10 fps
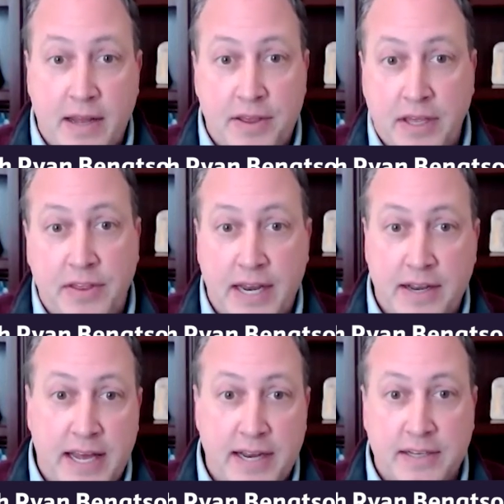I think
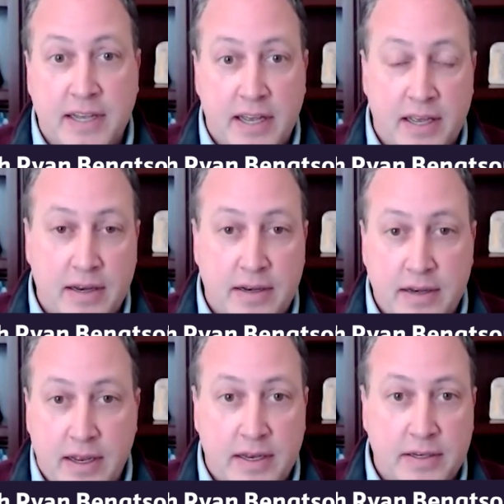that is
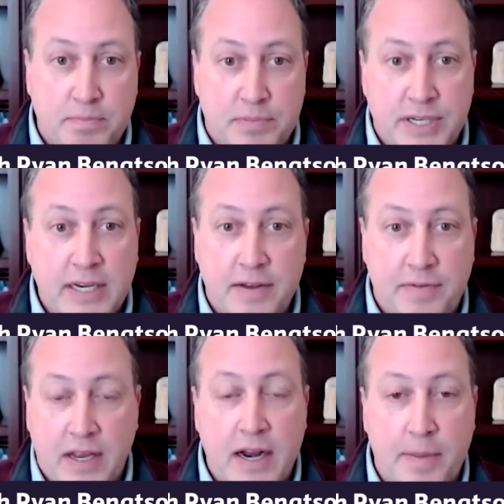a
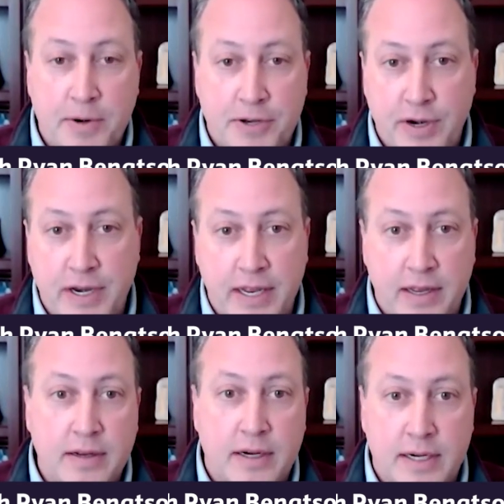significant
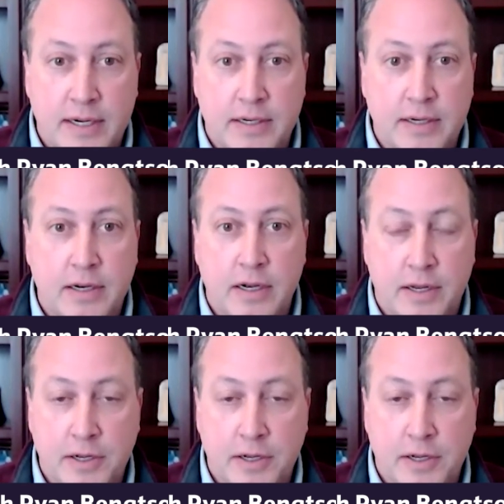opportunity on